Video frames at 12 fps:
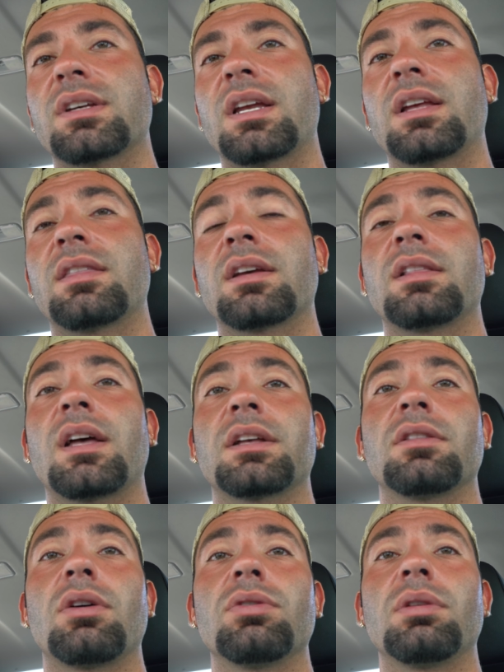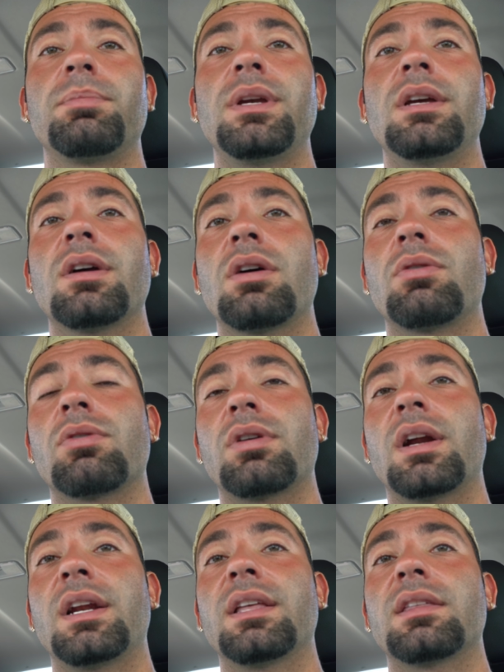anything like low libido or
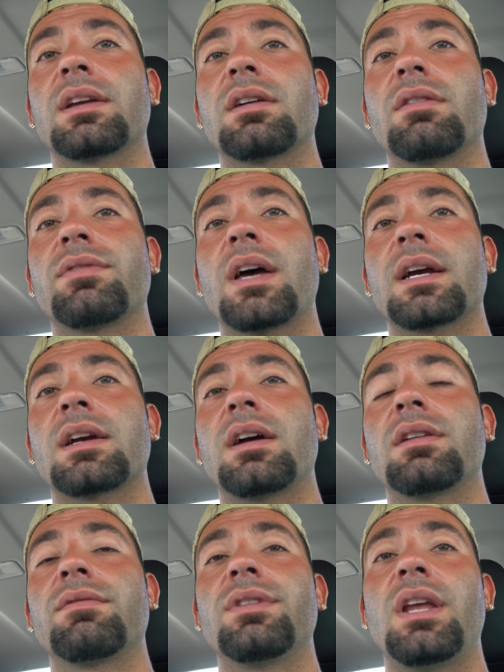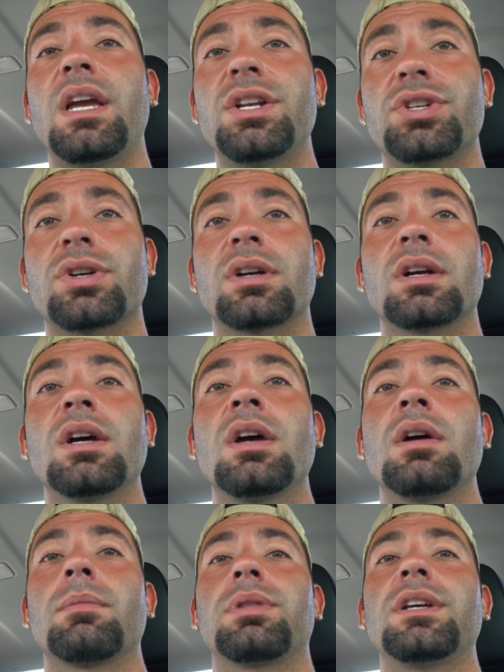anything of that kind of nature.
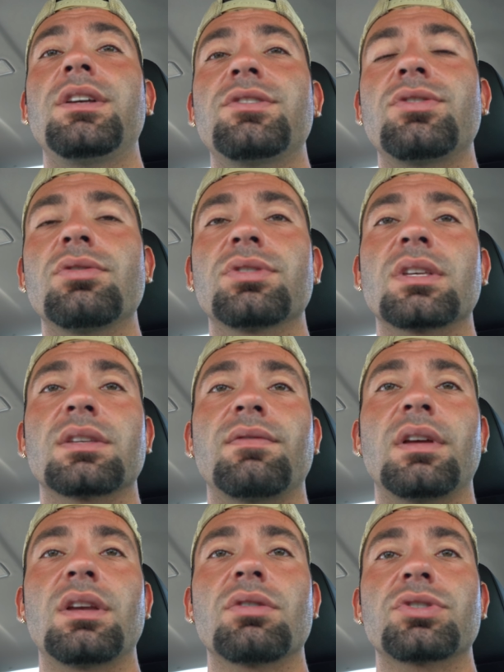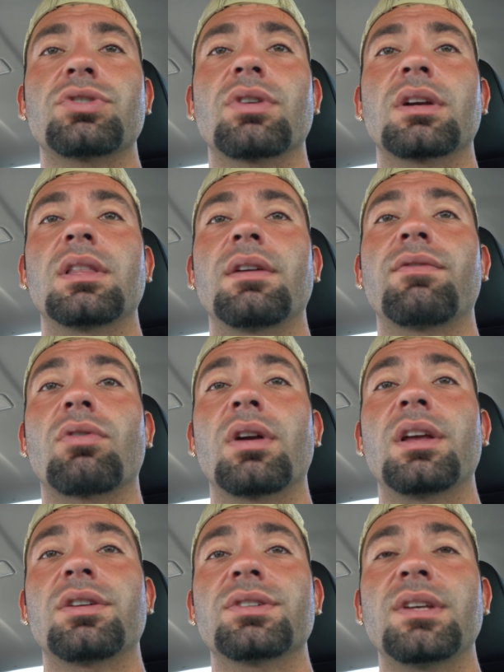Please use this video strictly for
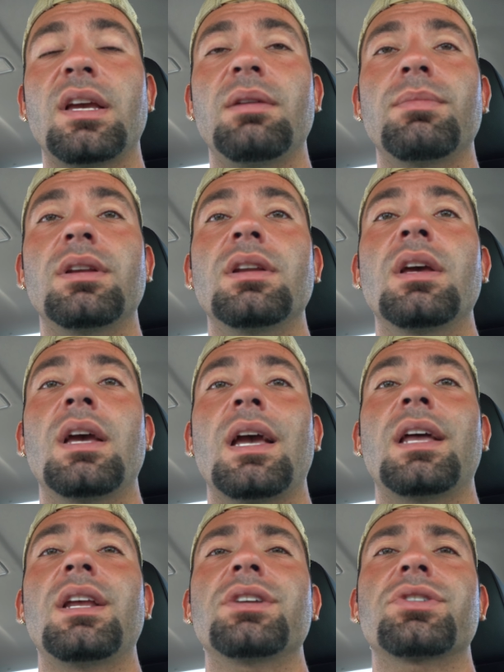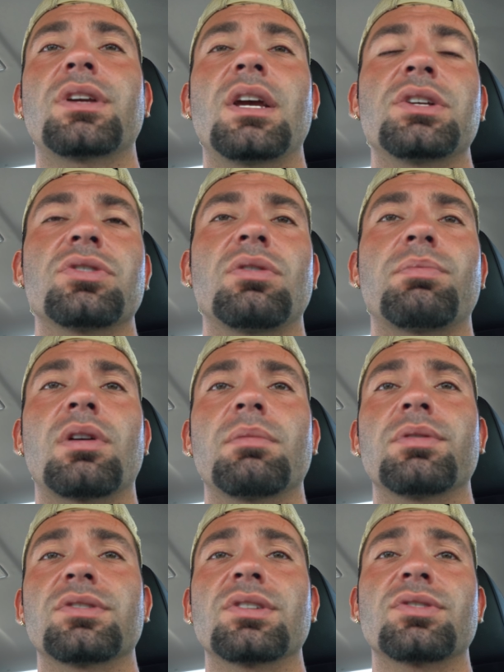entertainment and educational
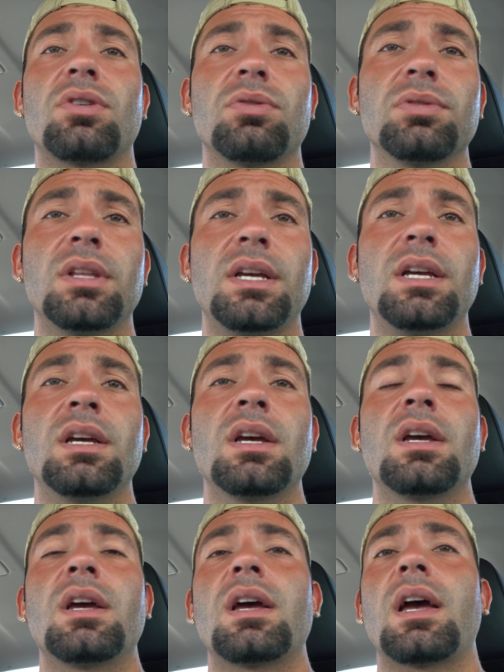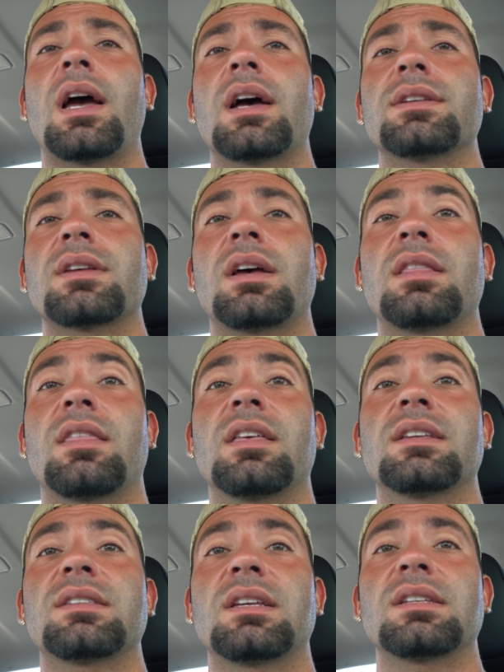purposes only, as
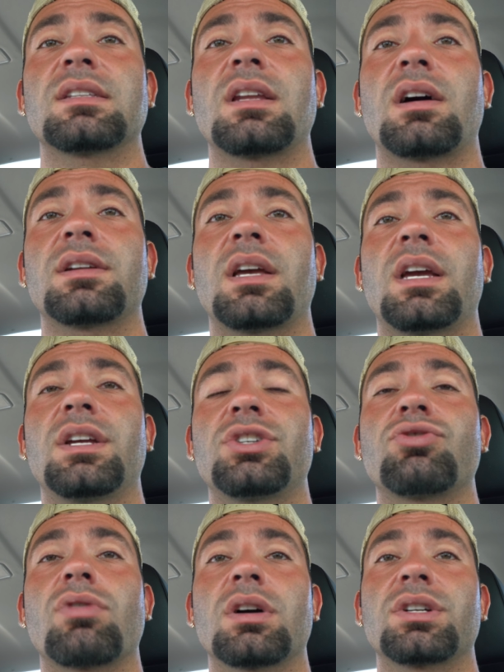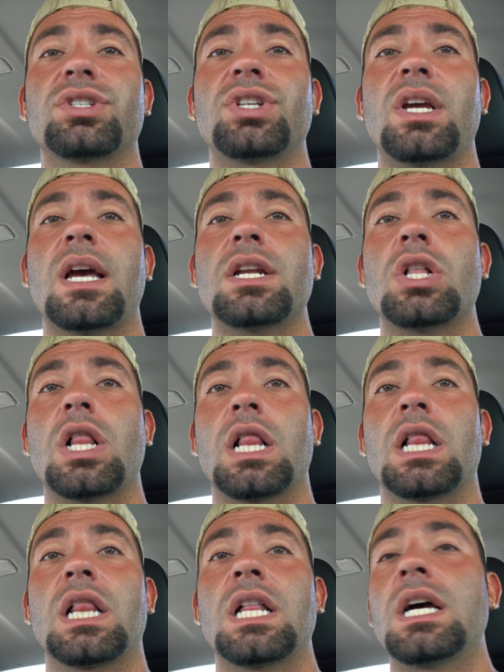this is not a drug channel.